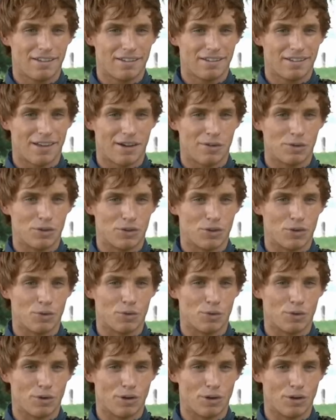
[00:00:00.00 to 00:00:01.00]
That was
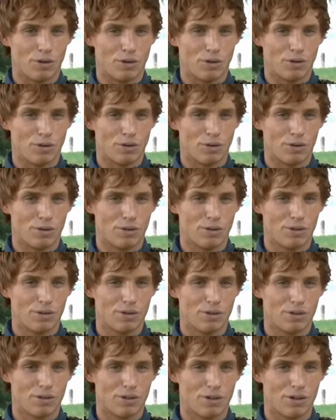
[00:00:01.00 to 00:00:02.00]
a
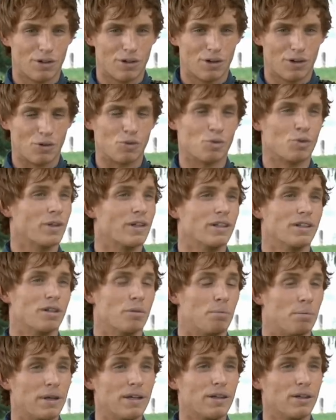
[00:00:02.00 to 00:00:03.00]
real
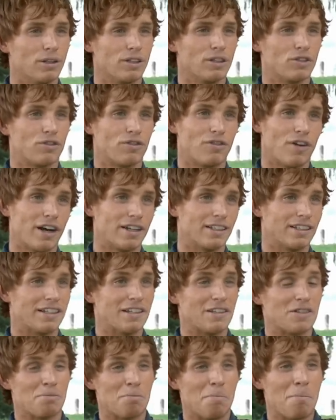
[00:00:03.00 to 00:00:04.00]
appeal, is finding
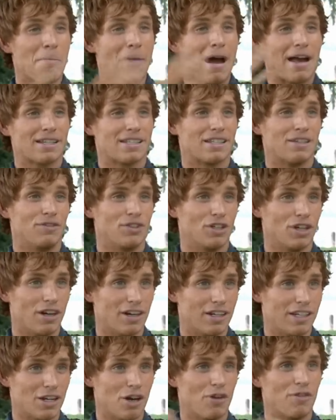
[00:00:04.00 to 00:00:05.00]
this massive
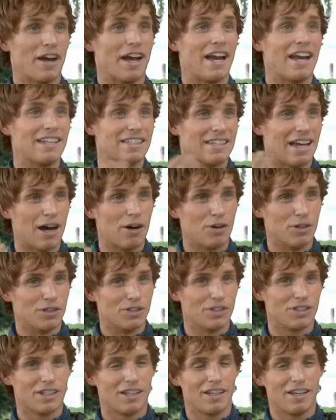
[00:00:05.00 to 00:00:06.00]
journey over 8
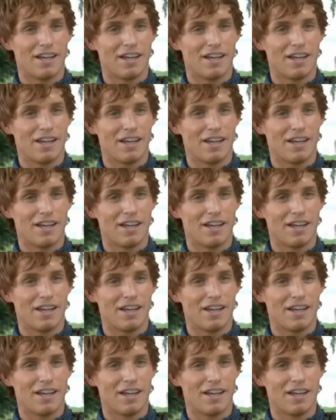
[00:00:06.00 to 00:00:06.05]
hours.